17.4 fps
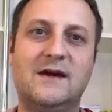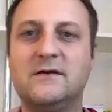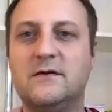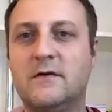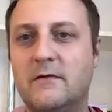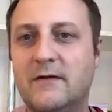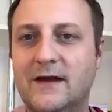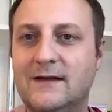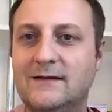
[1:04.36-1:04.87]
to
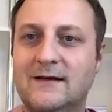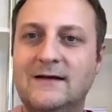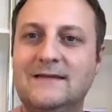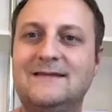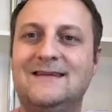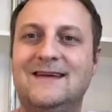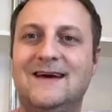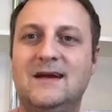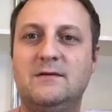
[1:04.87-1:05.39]
ignoring
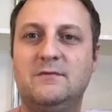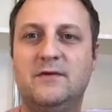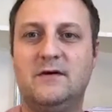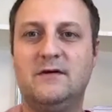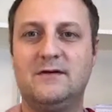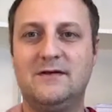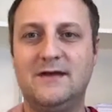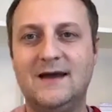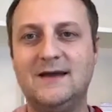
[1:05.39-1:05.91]

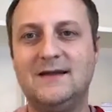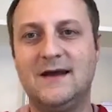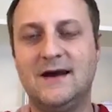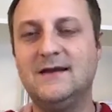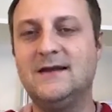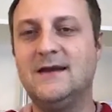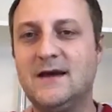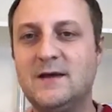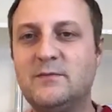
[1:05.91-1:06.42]

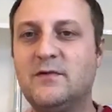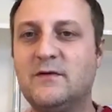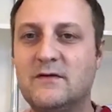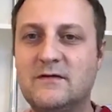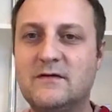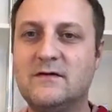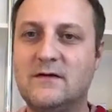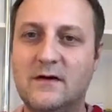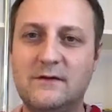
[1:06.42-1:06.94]

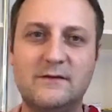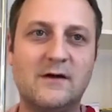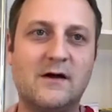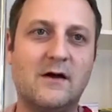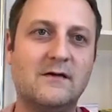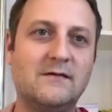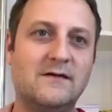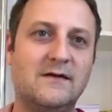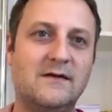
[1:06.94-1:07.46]
99.999% of the
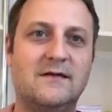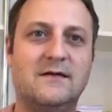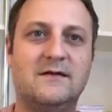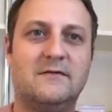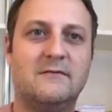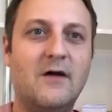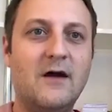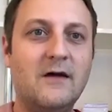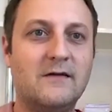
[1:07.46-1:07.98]
content that
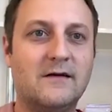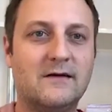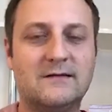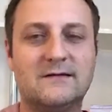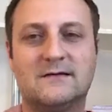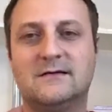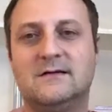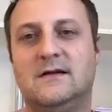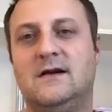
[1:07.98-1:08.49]
is around
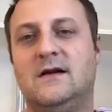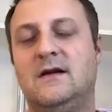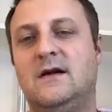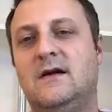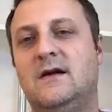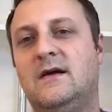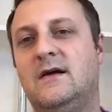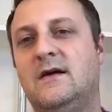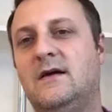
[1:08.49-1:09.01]
us.
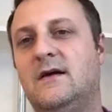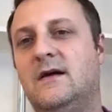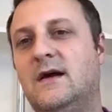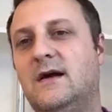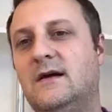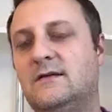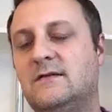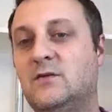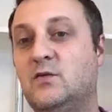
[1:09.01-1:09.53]

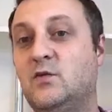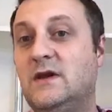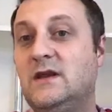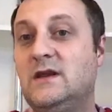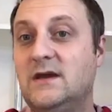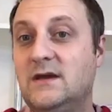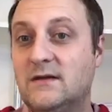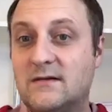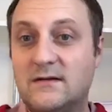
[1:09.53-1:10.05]
And so we
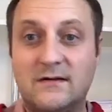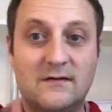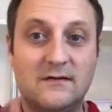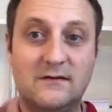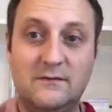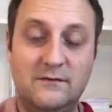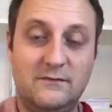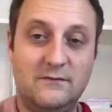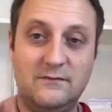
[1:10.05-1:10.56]
need
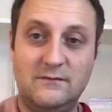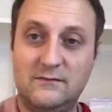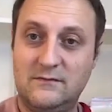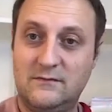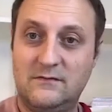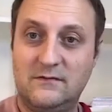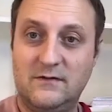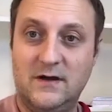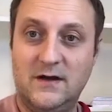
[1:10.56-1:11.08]

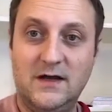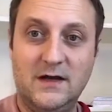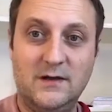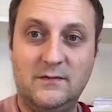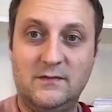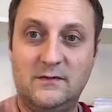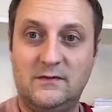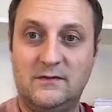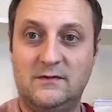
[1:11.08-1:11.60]
to
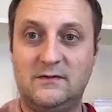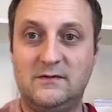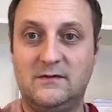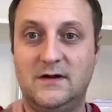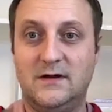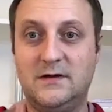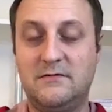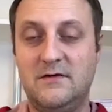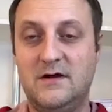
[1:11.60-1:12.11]

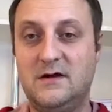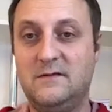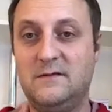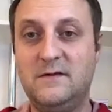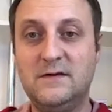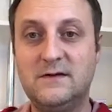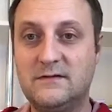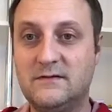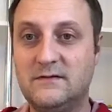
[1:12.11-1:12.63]
enable and create
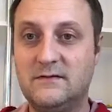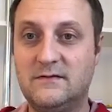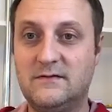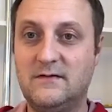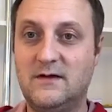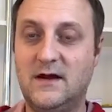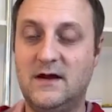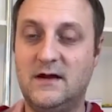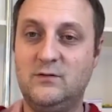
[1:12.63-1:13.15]

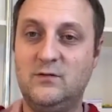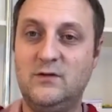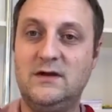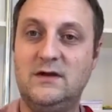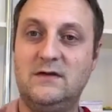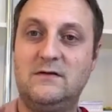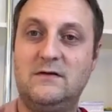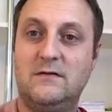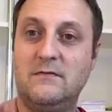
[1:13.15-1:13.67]
filters, and we
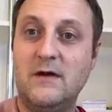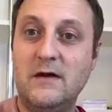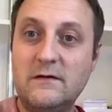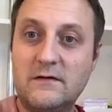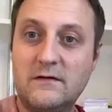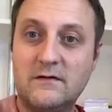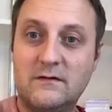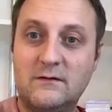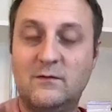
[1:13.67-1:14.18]
need
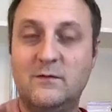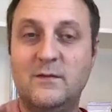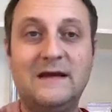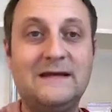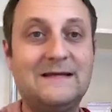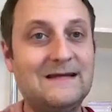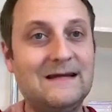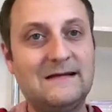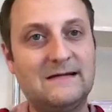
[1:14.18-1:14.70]
curation to
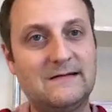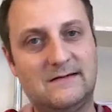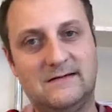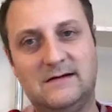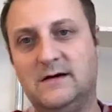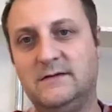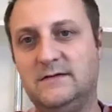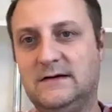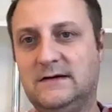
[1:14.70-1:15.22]
make sense
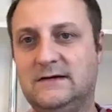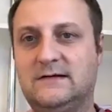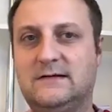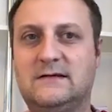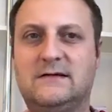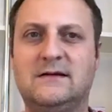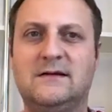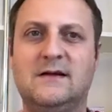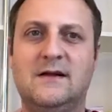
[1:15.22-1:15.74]
of
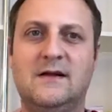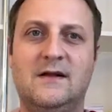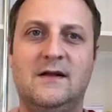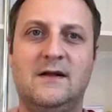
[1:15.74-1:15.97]
this.